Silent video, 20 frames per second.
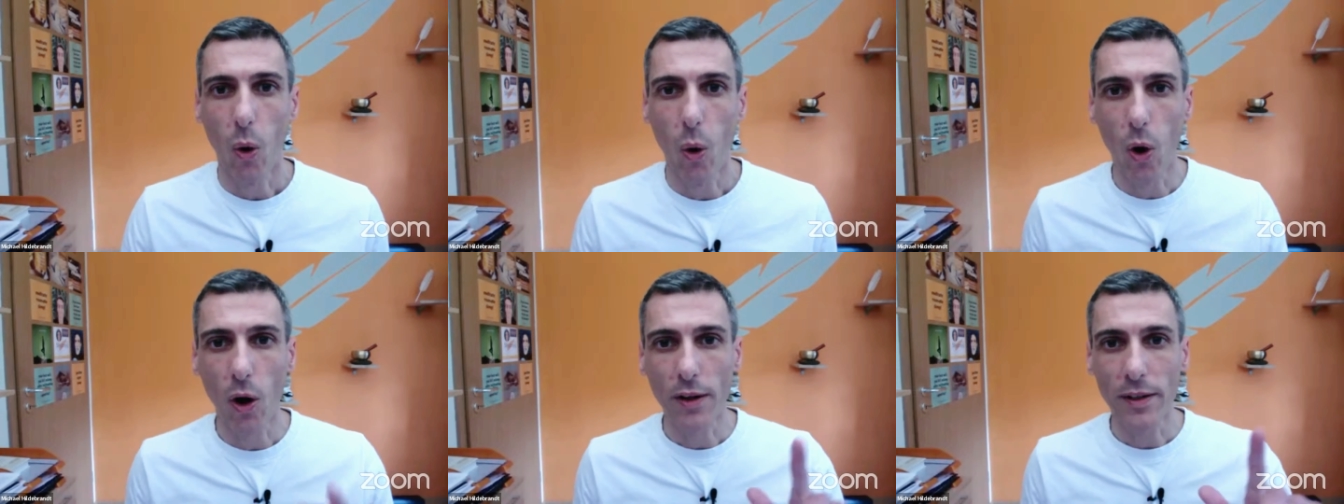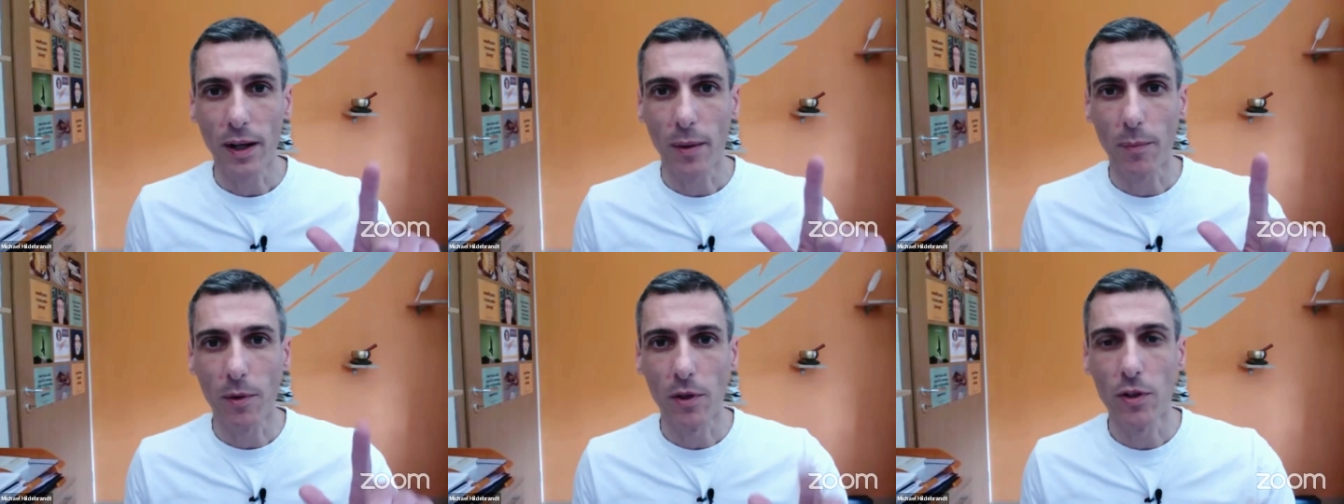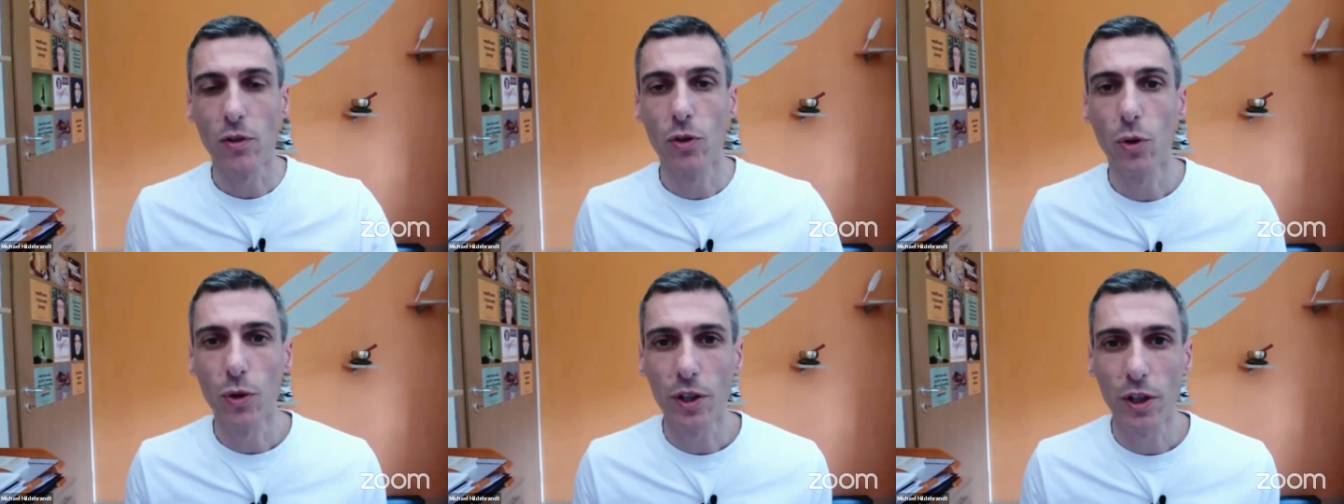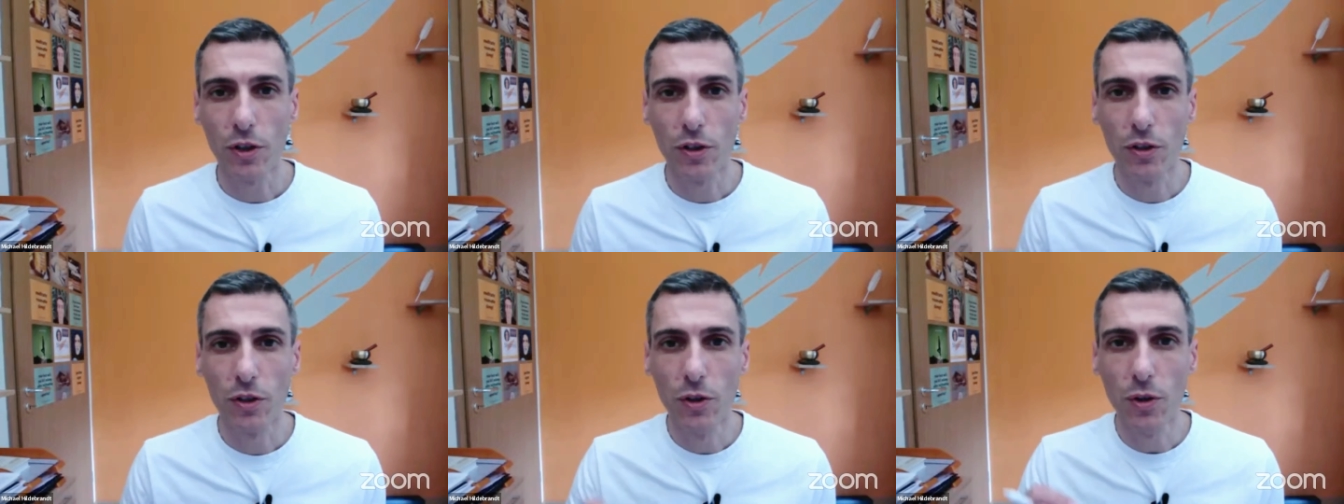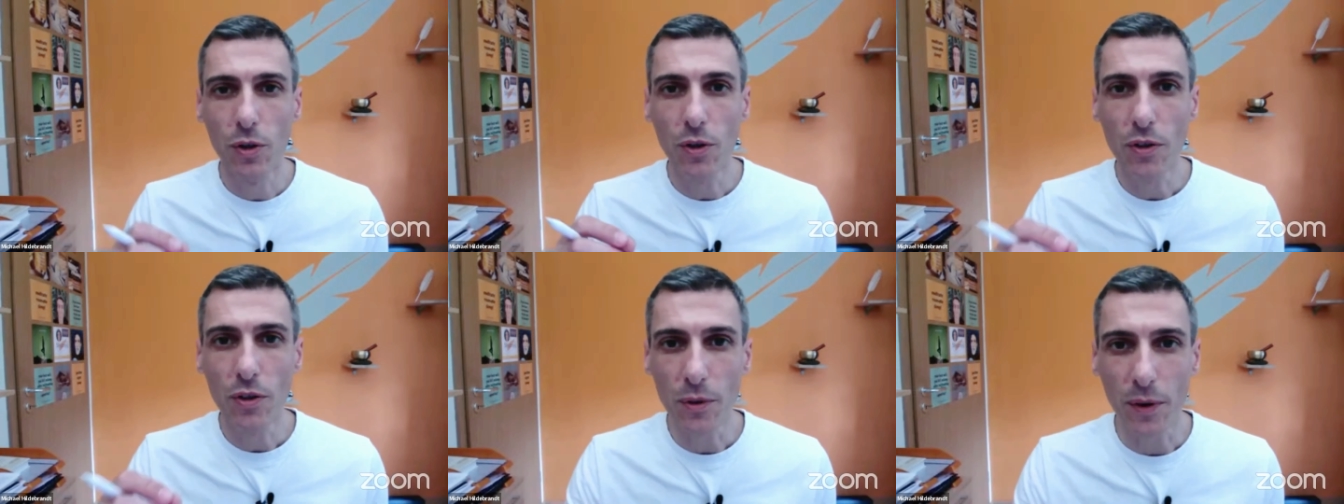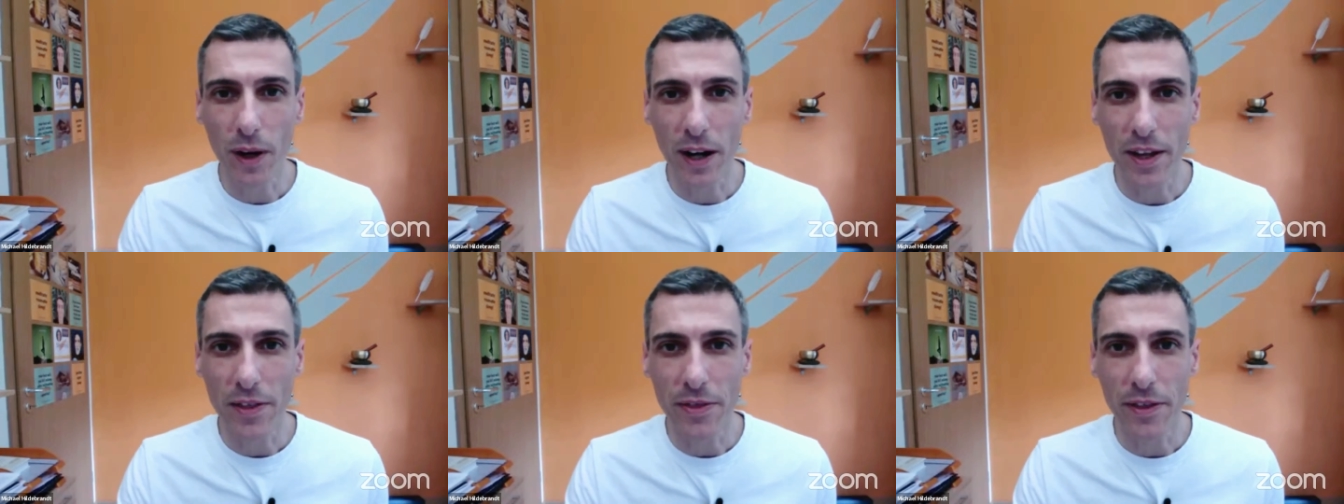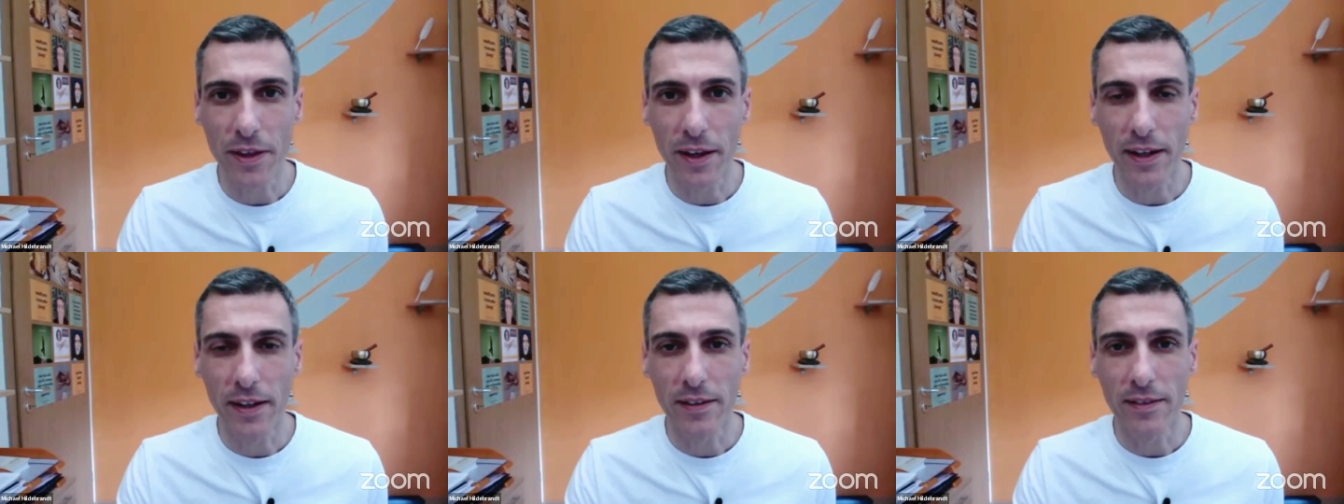Or number 2, you're doing the
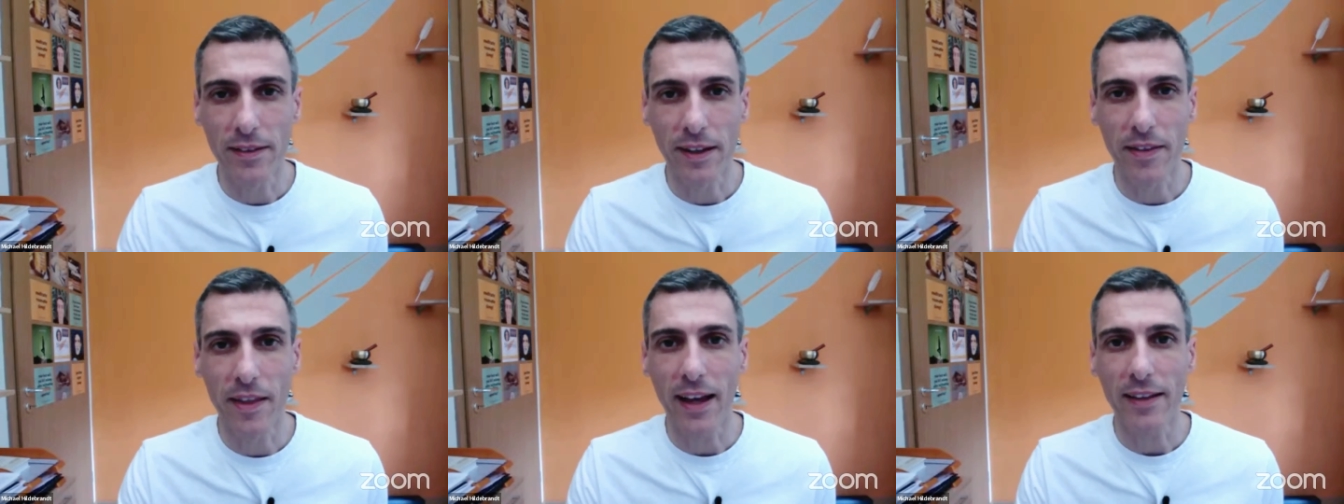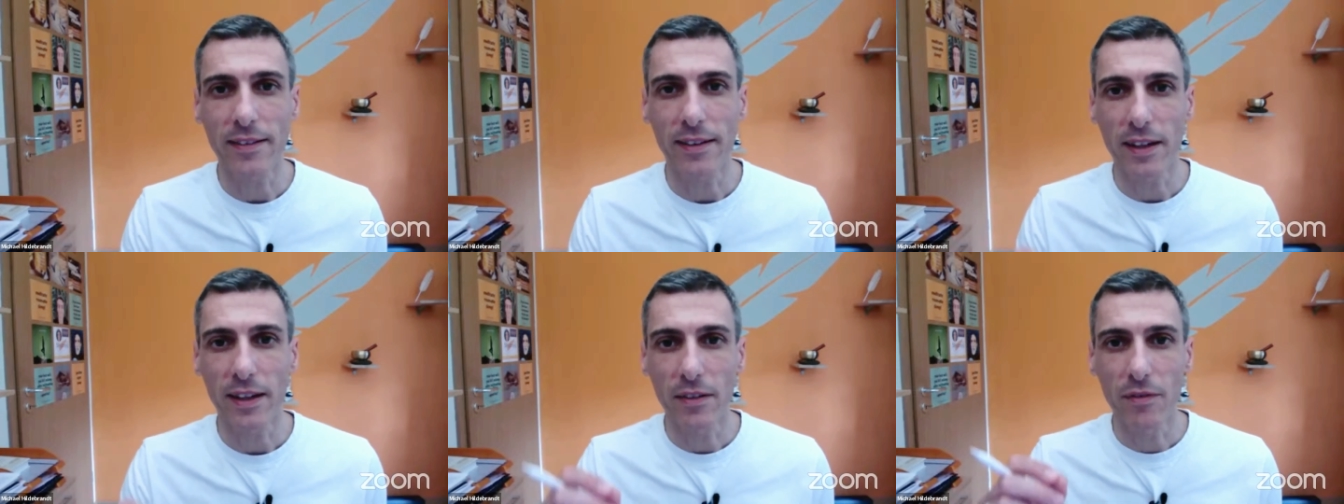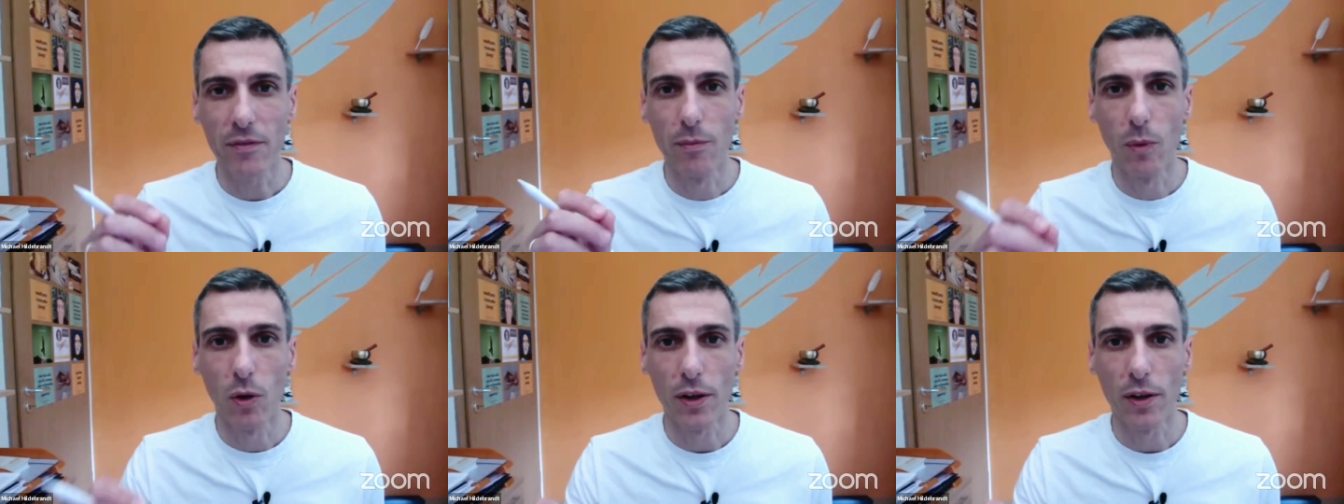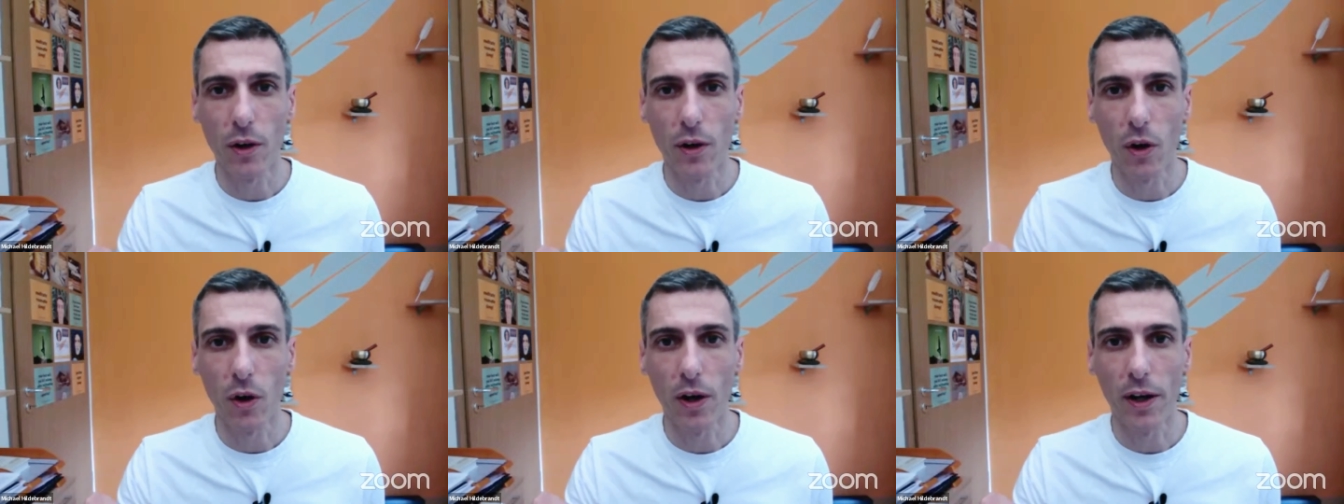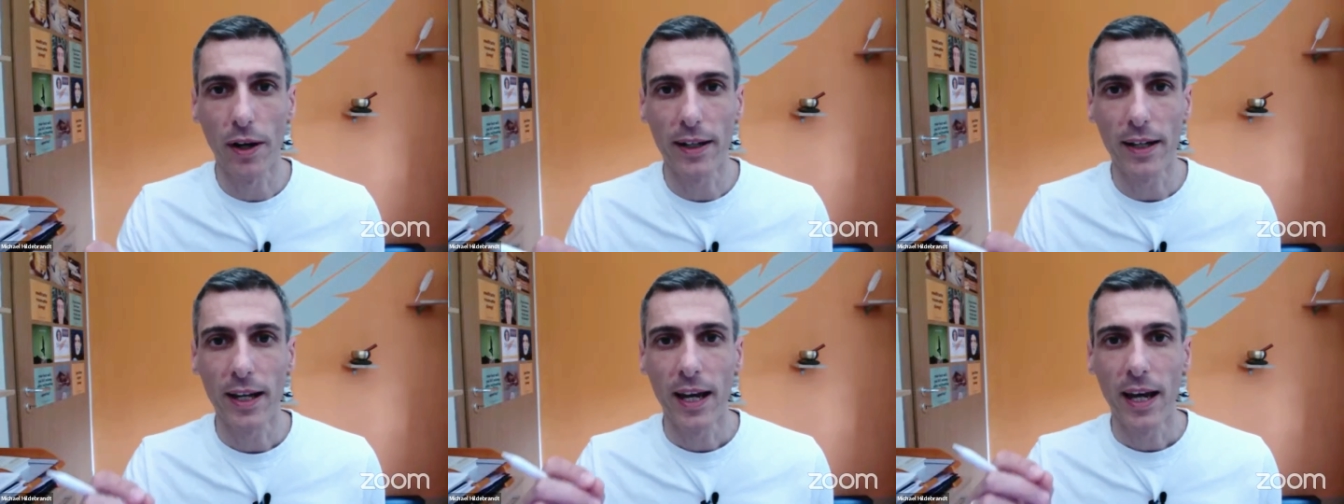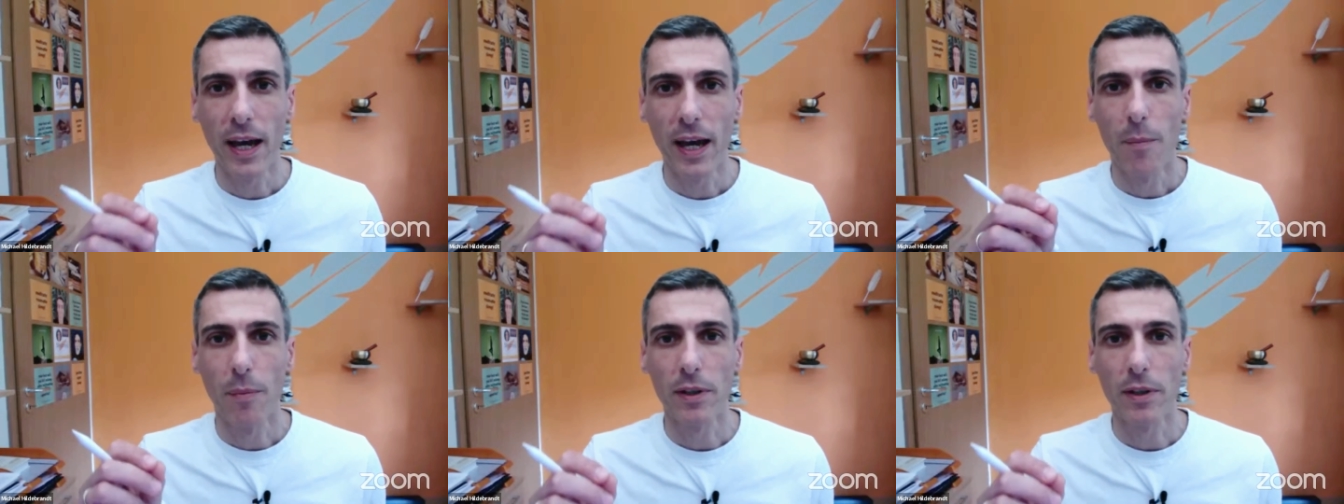right things, and that's even more annoying,